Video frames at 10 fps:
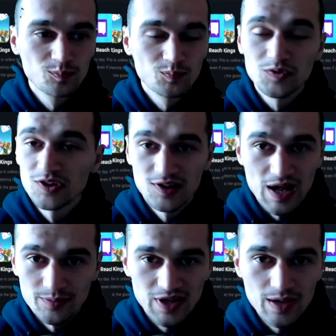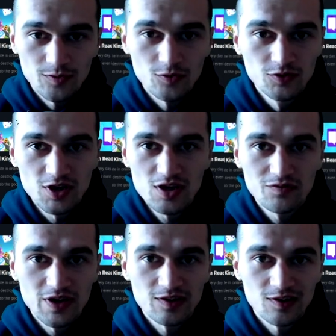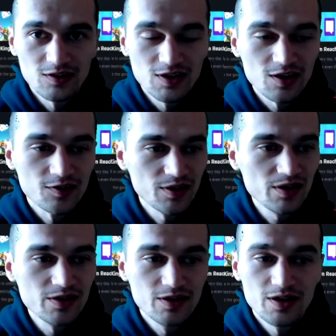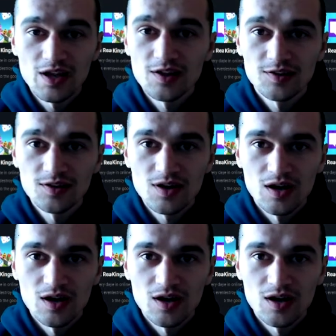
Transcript: Sometimes on events it gets really crazy.